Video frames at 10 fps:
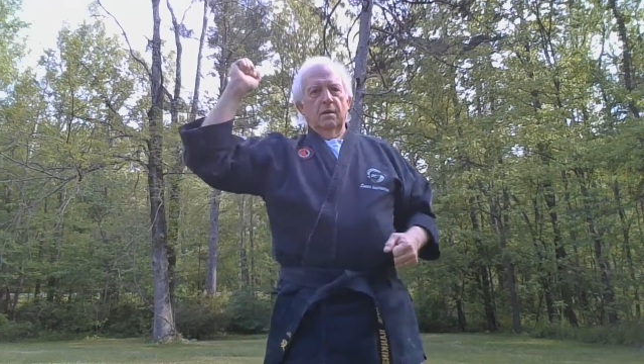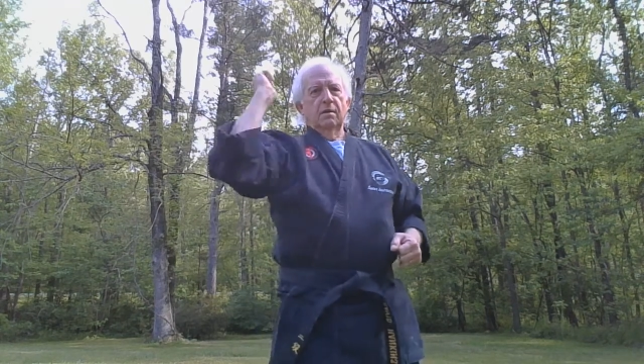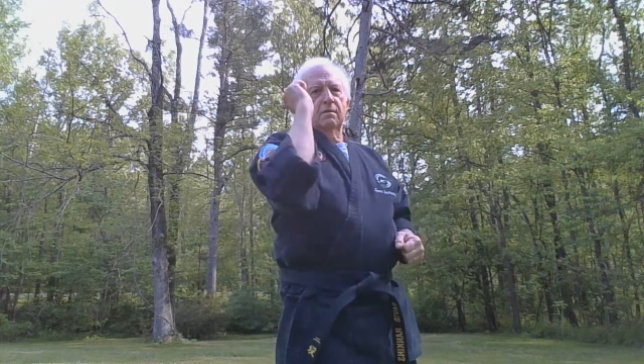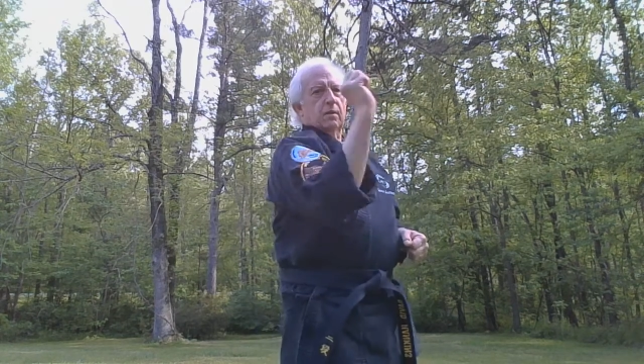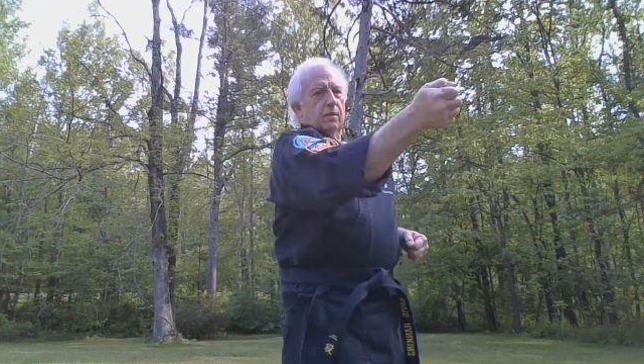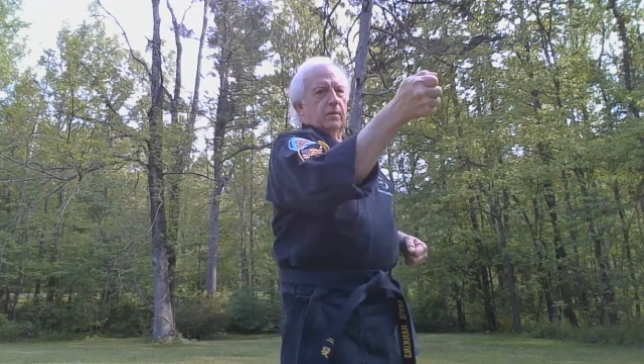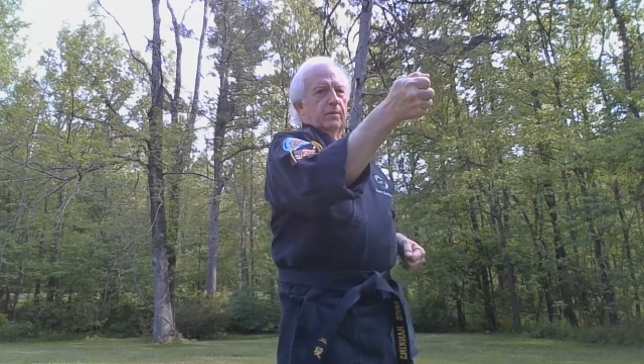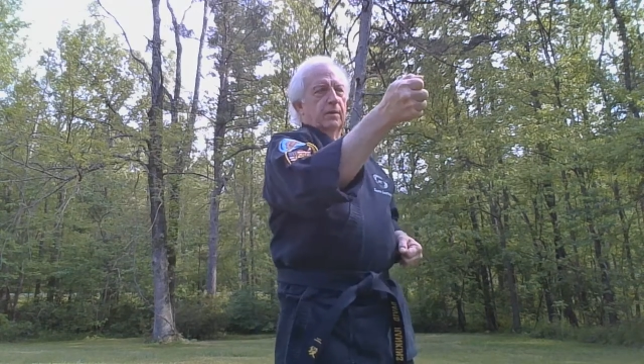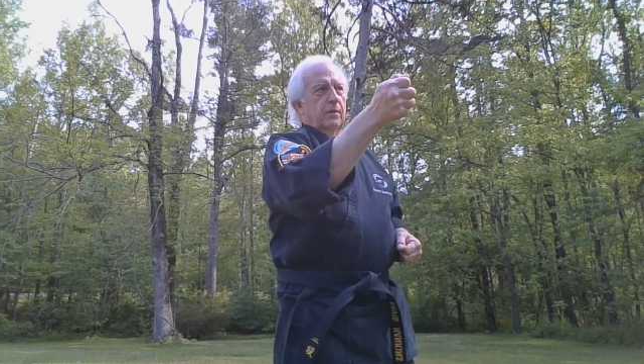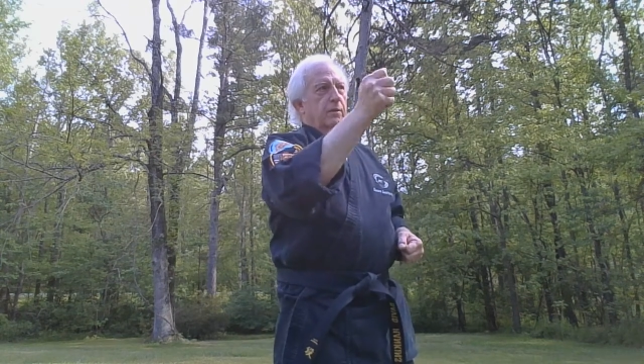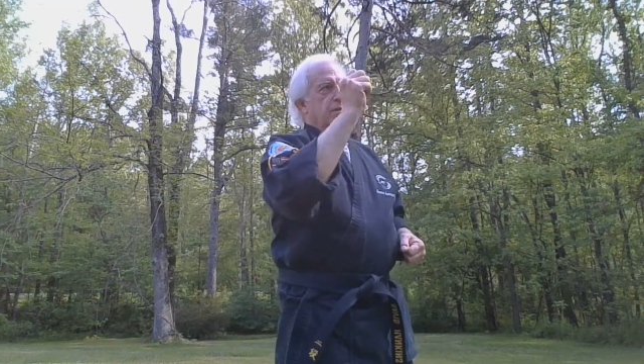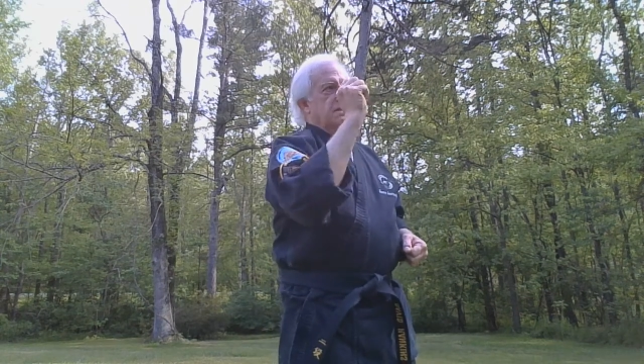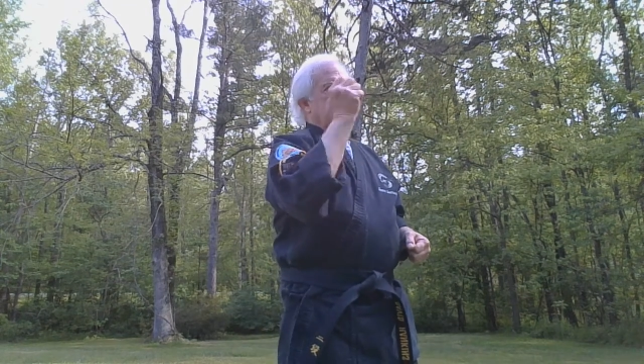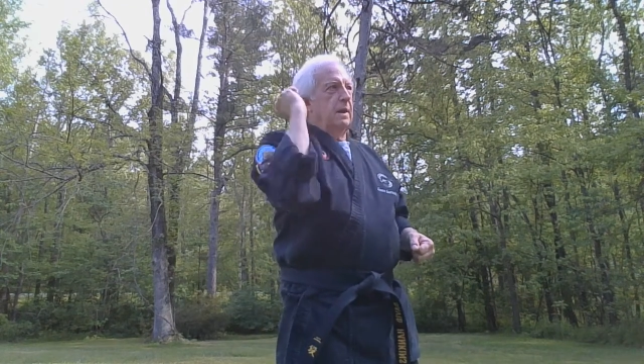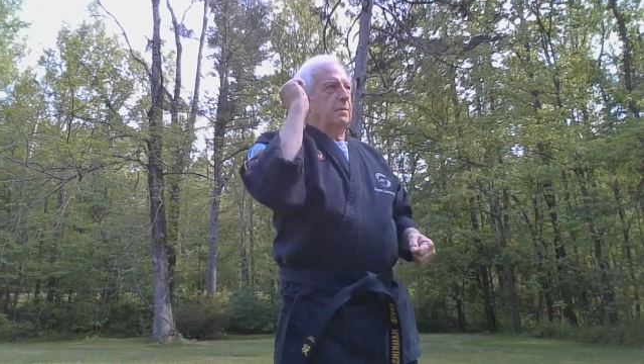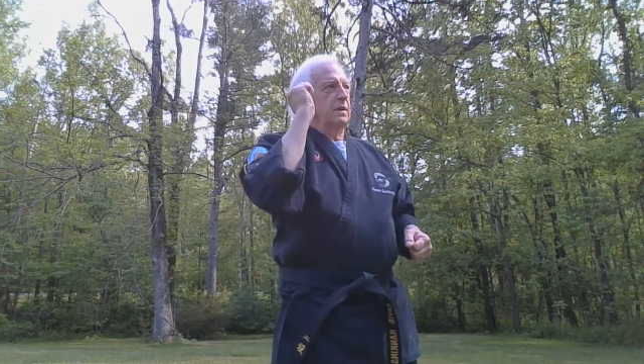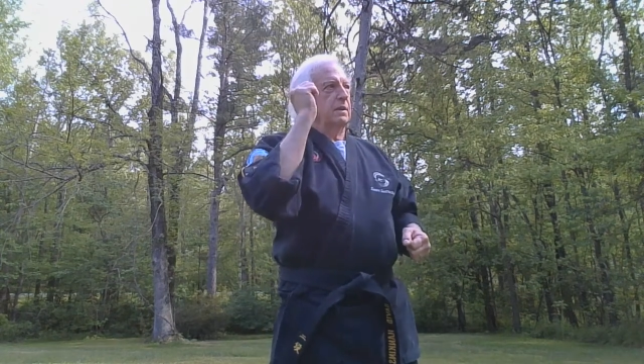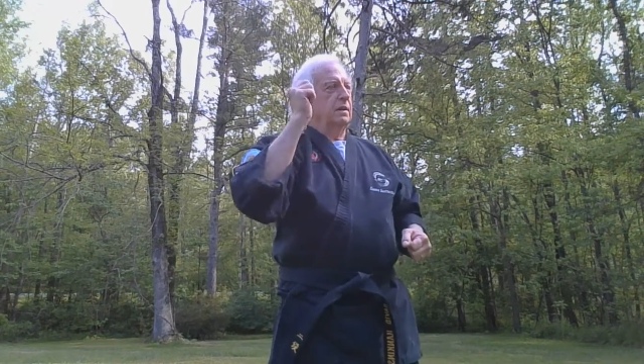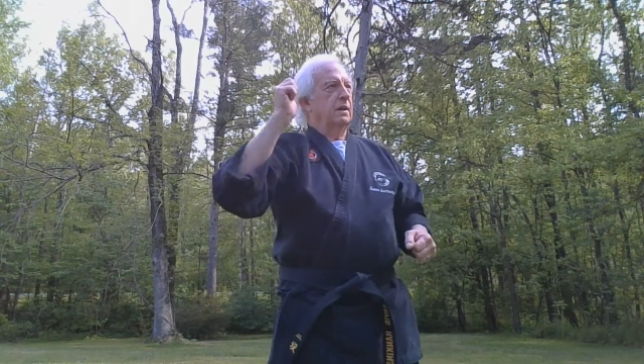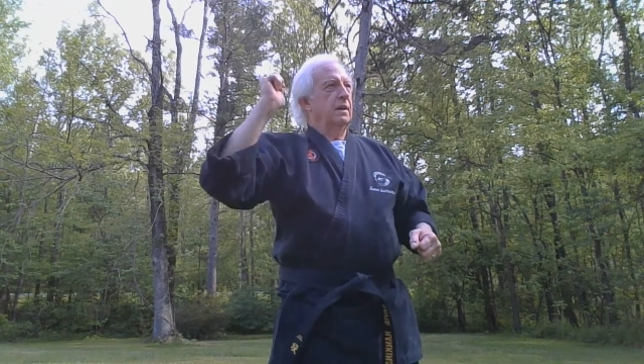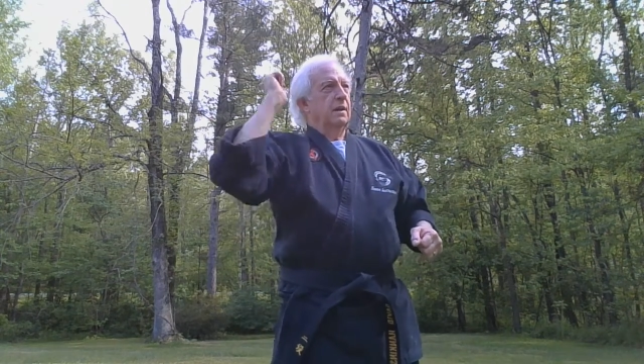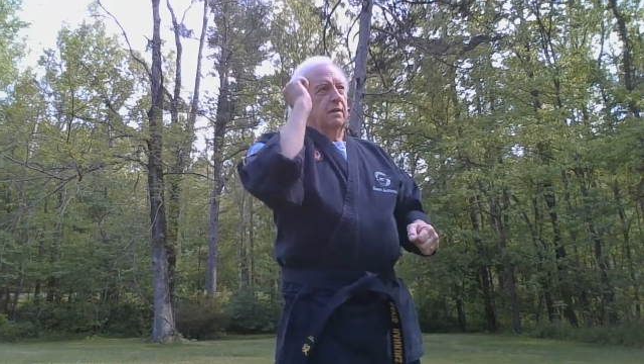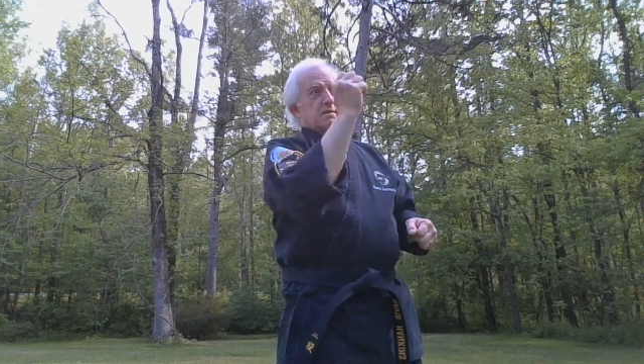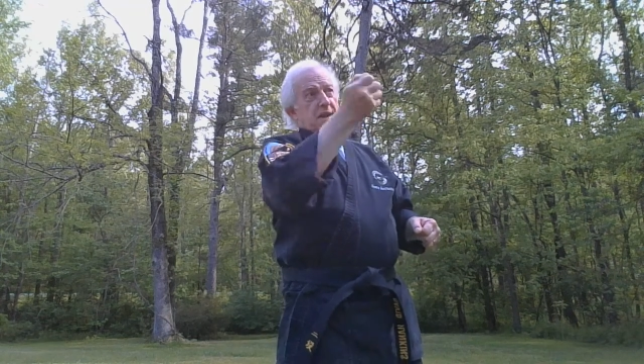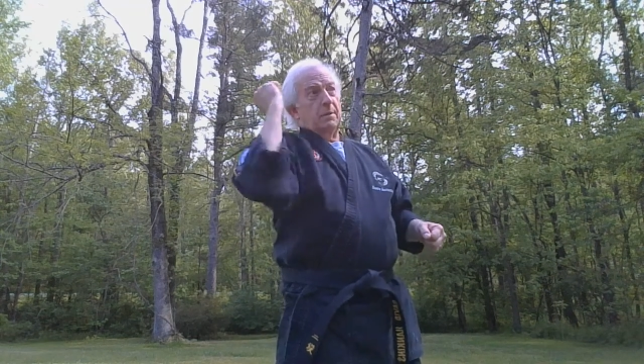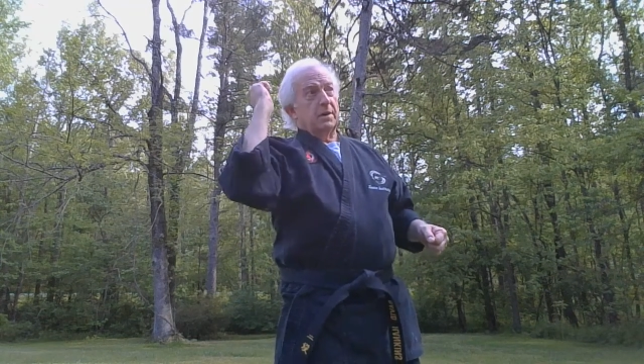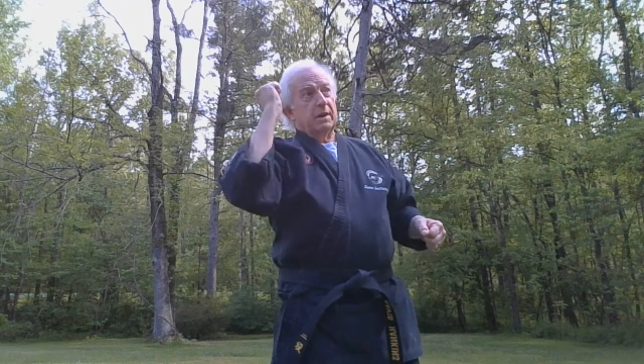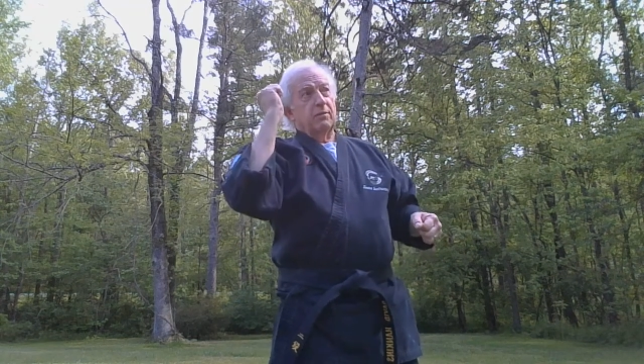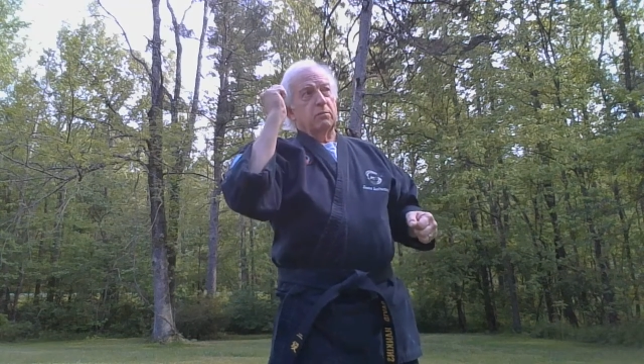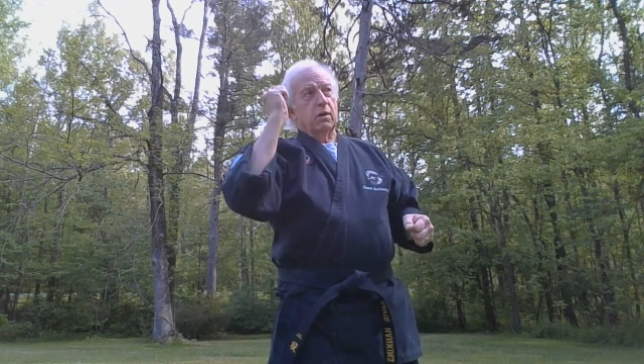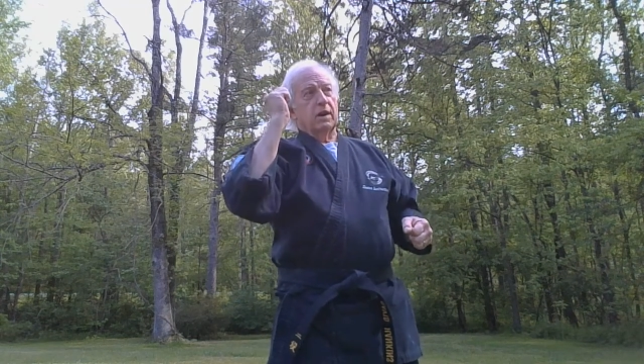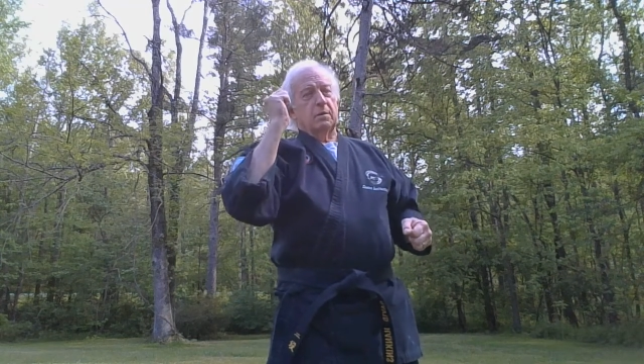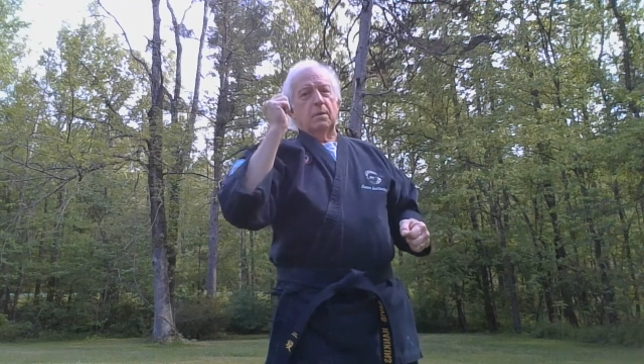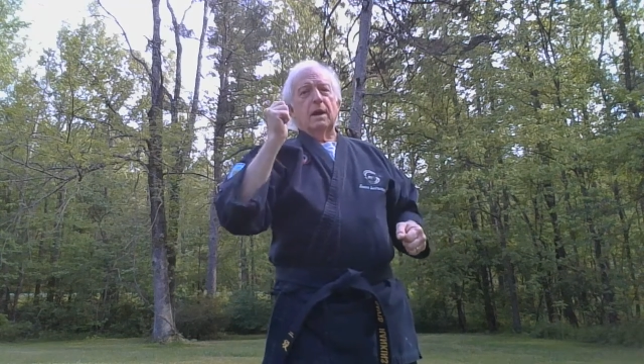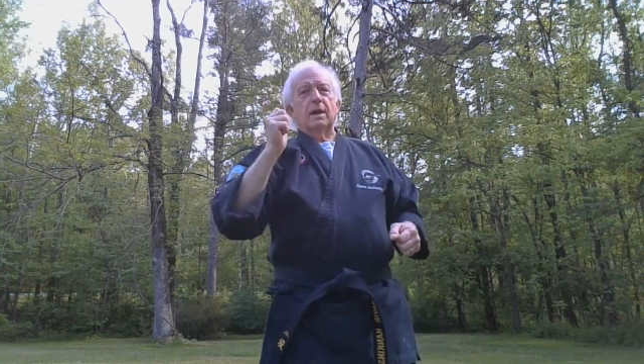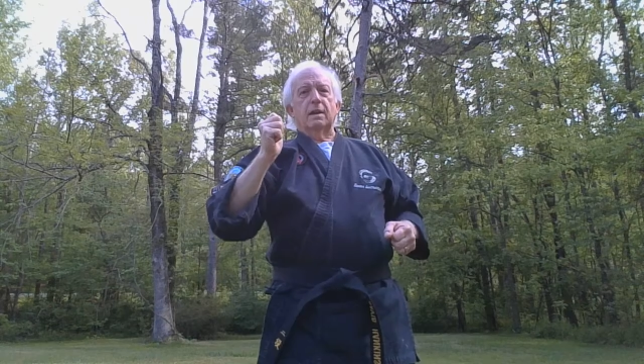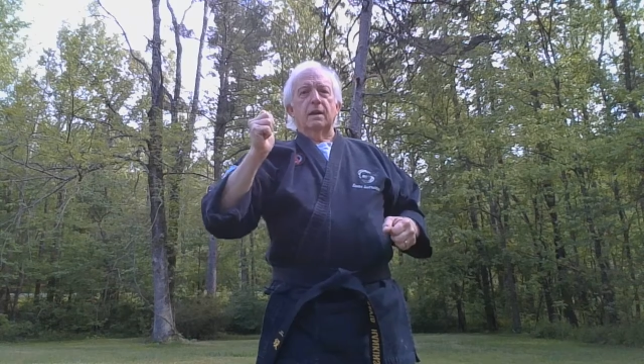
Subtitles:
So if you snap it, even bring it back,